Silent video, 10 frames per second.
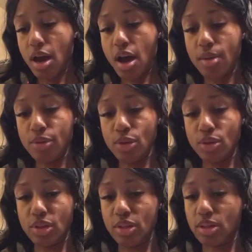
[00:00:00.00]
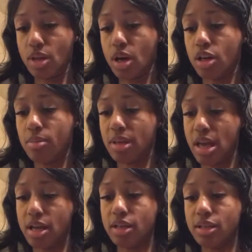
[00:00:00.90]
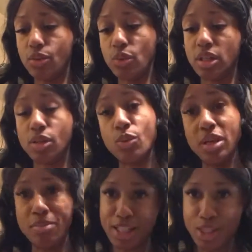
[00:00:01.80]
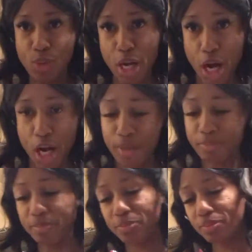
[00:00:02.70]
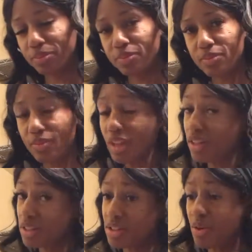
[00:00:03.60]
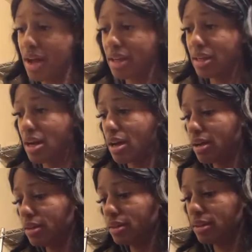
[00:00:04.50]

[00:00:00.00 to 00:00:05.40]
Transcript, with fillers: I'm using the darker banana, which is a wee bit sweeter, so I can